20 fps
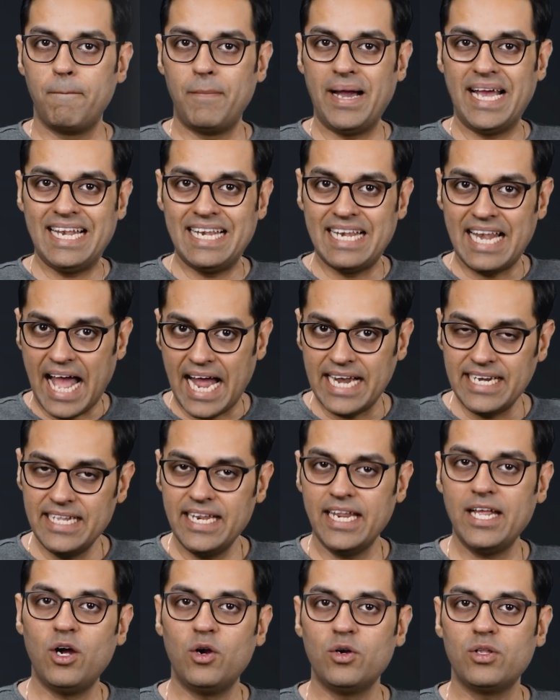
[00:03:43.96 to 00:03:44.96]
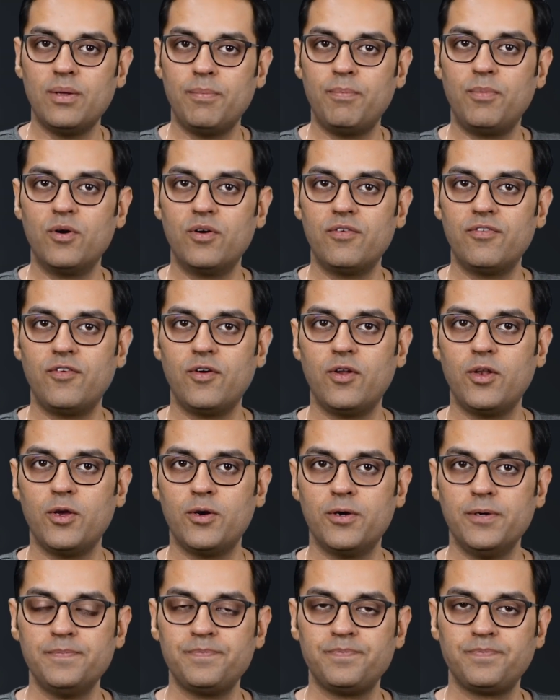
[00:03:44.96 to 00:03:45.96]
By laddering out the
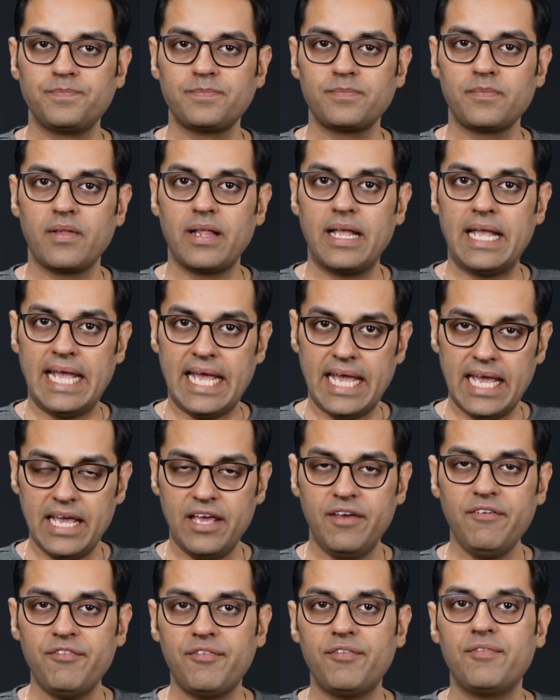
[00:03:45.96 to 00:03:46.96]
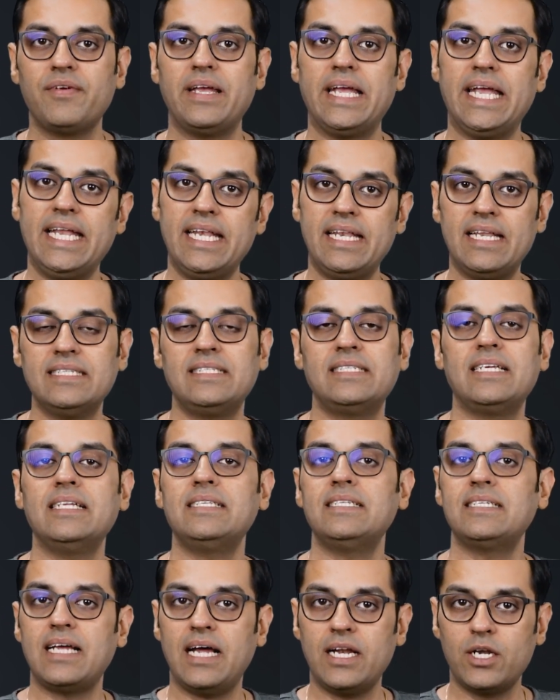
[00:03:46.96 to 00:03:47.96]
portfolio, if interest
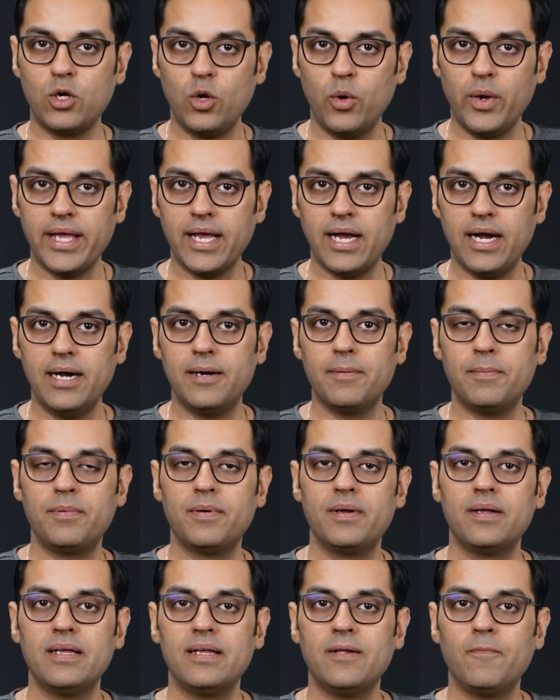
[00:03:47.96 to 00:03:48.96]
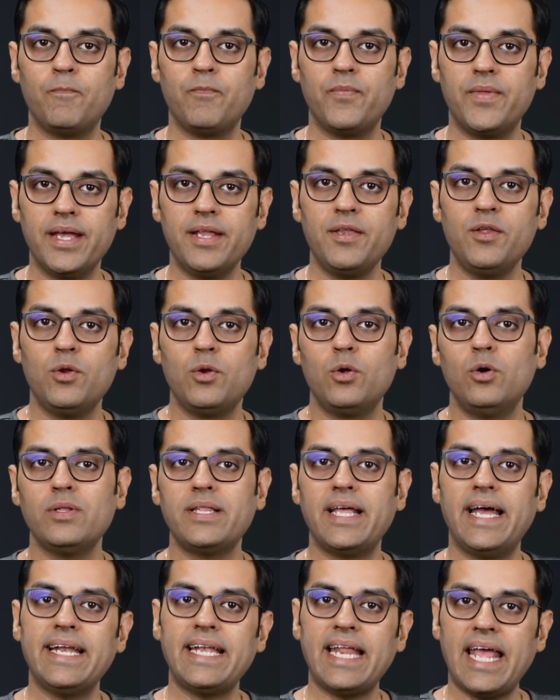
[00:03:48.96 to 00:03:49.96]
rates start going up, then you know
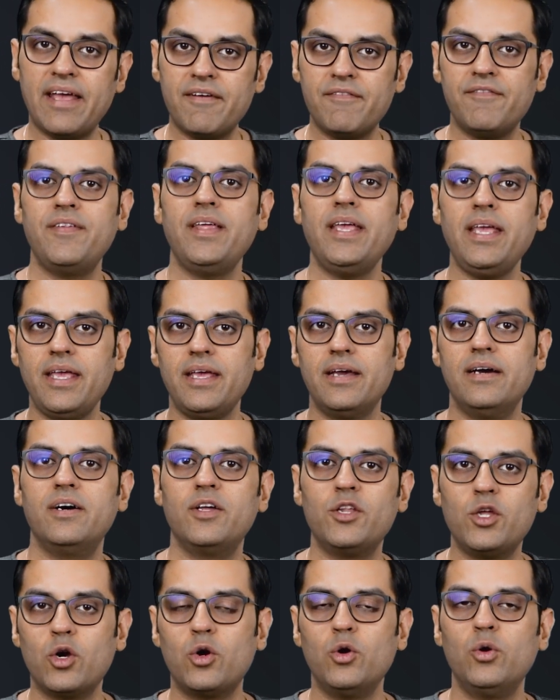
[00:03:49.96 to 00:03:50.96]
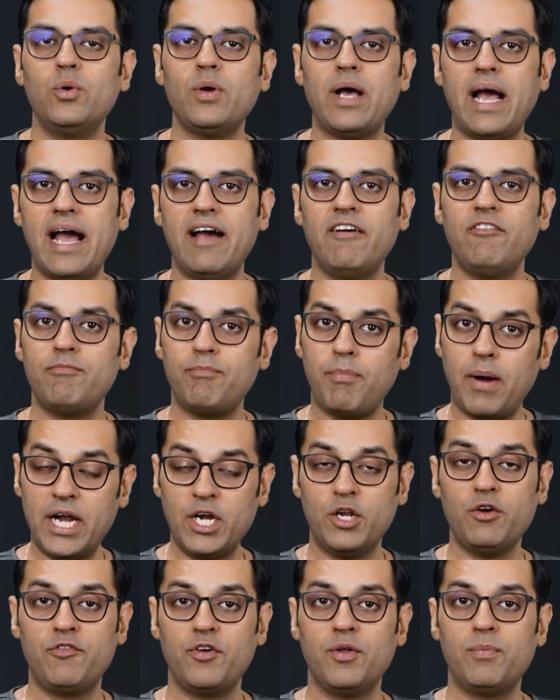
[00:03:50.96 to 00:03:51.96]
that every year you're going to have
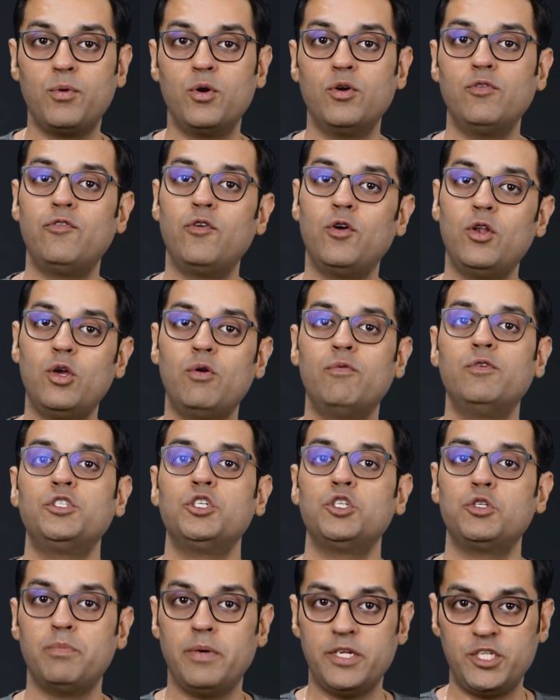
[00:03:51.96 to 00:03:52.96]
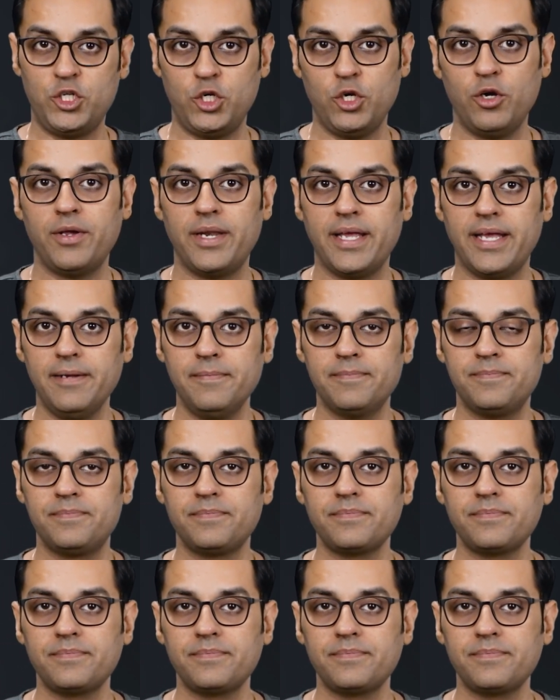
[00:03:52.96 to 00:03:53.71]
part of your portfolio which is maturing,